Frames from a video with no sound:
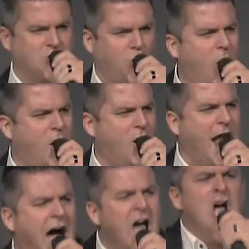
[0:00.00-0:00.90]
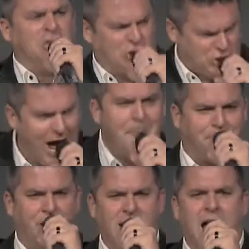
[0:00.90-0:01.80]
word, uh,
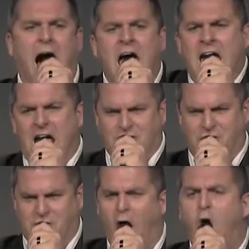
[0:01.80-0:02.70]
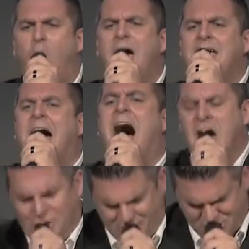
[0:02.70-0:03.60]
something uh, is going uh,
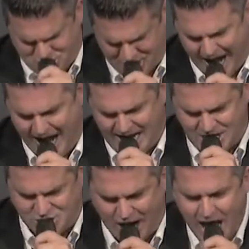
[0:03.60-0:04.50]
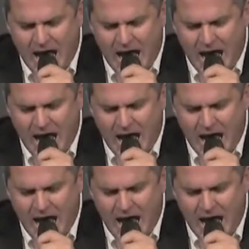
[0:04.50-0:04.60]
to change.